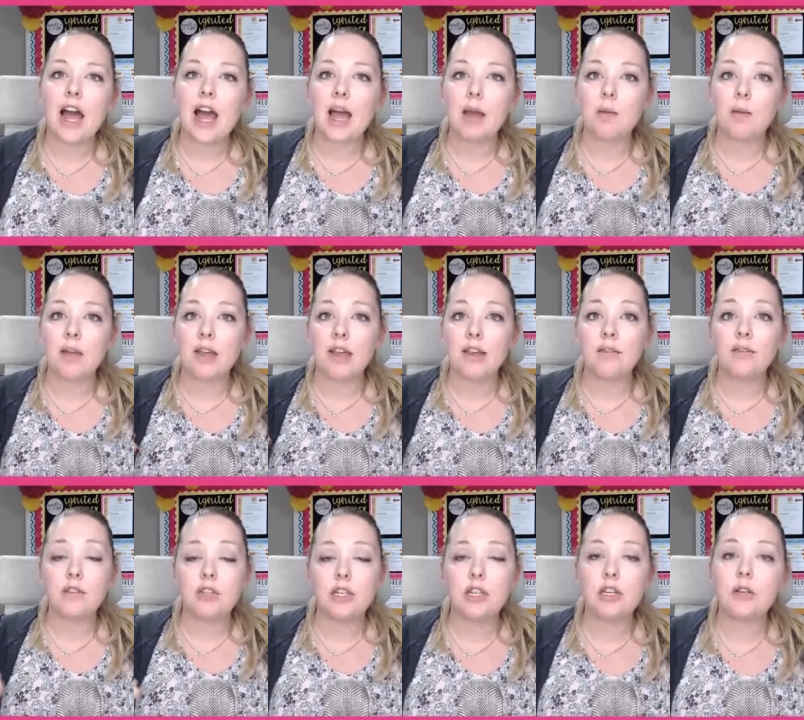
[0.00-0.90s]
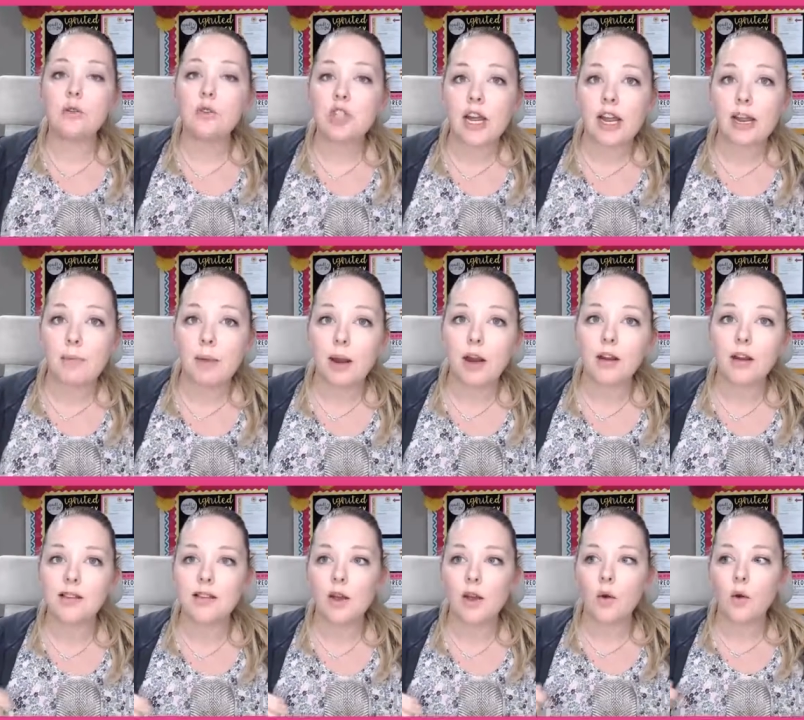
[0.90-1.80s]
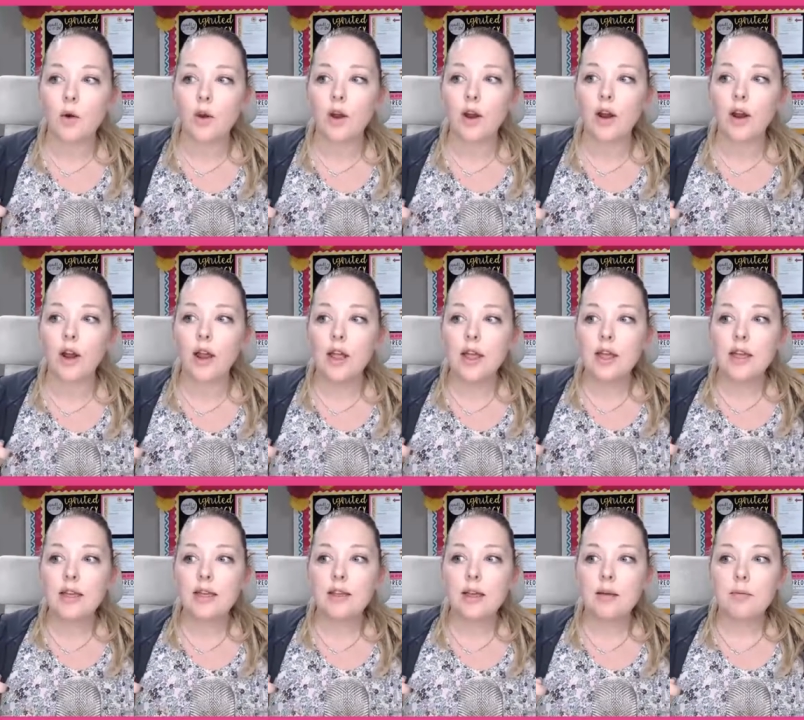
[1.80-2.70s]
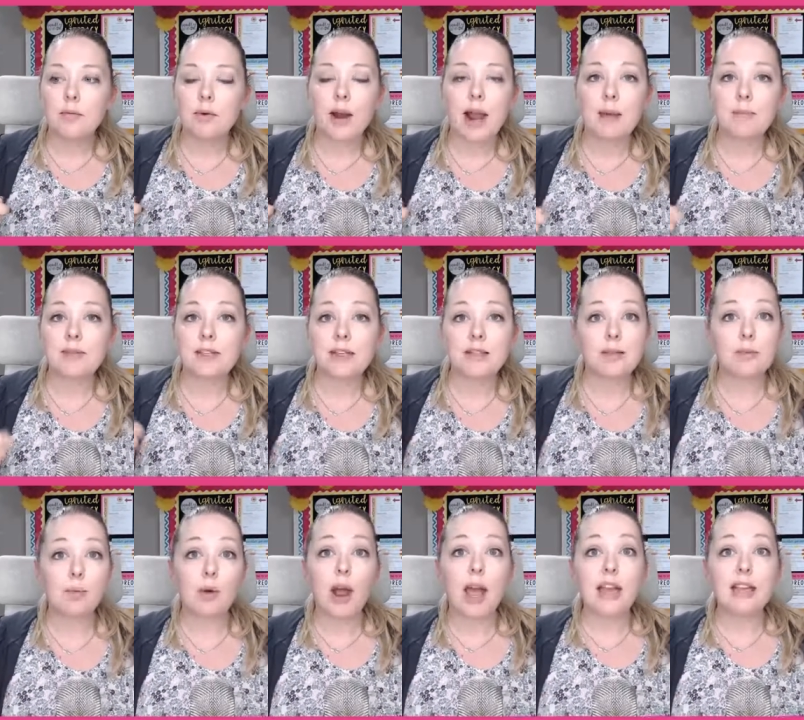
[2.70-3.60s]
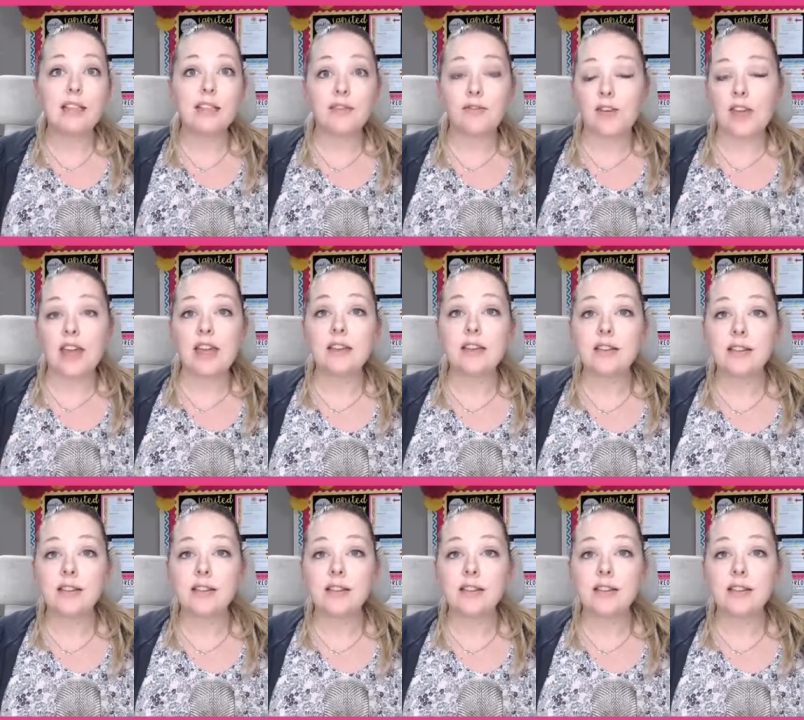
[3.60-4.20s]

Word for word: I will give two check marks, or perhaps a surprised face,